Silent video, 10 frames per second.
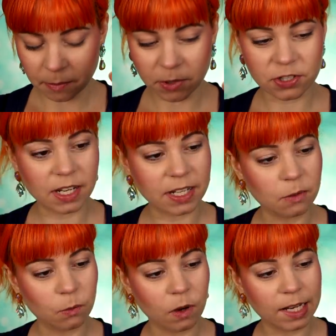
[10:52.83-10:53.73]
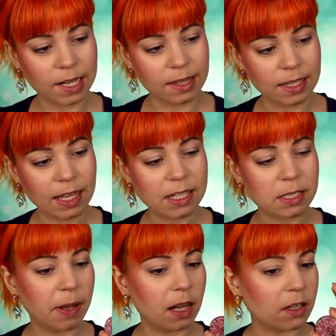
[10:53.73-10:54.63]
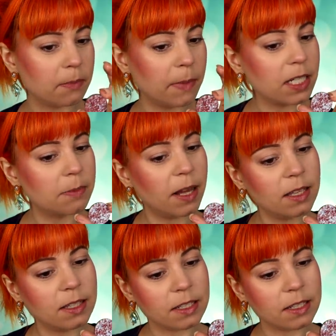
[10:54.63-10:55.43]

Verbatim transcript: much like the one in the It's Bell Cosmetics palette.